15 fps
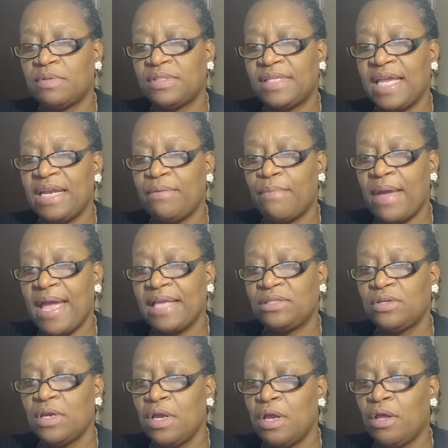state match
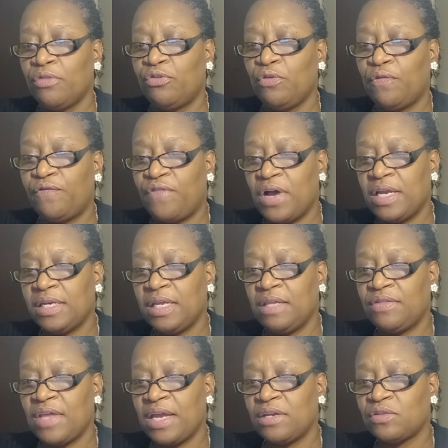through
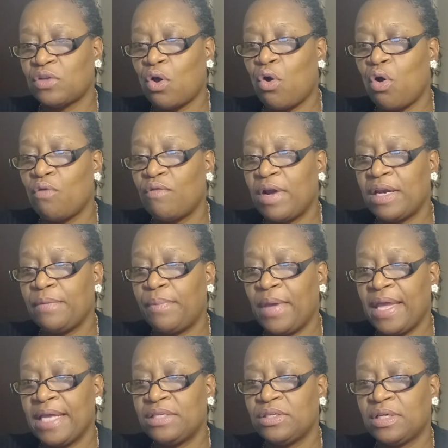funding that is already
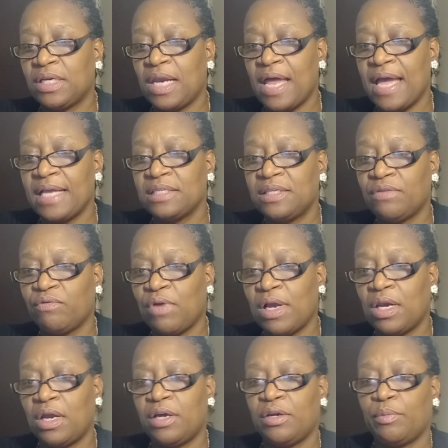paid to clients and
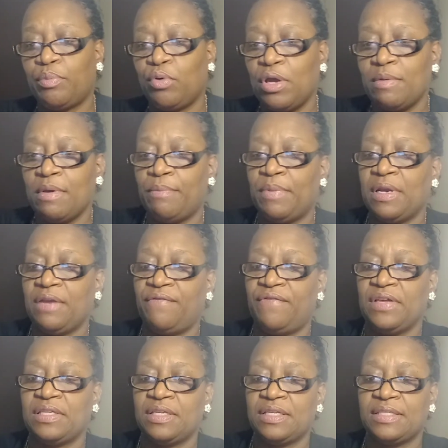regular unemployment
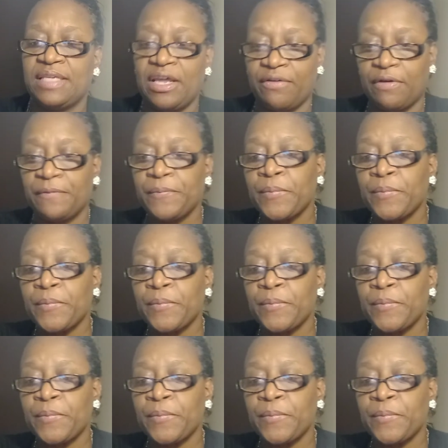benefits, etc.